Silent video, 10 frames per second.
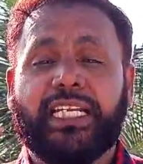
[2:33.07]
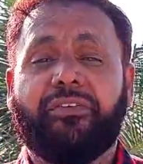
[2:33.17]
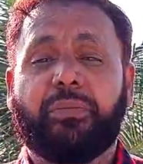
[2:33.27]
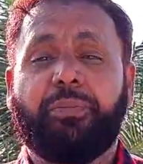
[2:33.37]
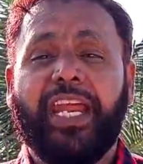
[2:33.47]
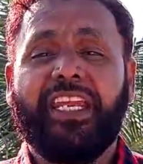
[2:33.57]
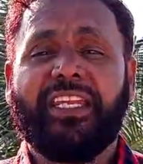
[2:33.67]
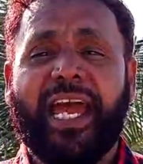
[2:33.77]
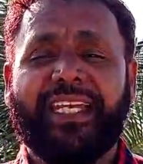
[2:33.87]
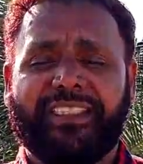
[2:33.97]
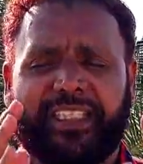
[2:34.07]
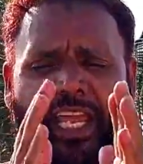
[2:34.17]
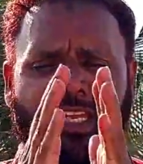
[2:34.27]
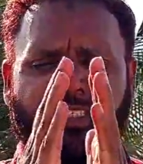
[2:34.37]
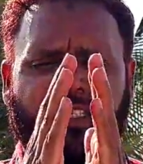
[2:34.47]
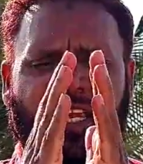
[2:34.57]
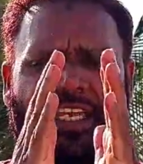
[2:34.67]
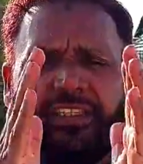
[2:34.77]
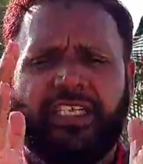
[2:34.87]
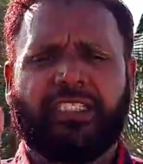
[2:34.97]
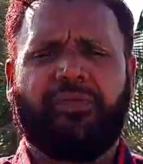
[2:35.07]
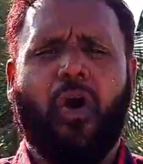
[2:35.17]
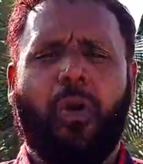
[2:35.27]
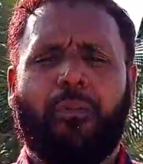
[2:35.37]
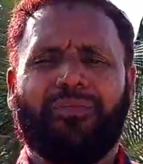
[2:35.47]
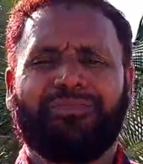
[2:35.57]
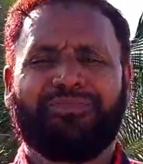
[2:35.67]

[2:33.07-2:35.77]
that our brain likes things in this form,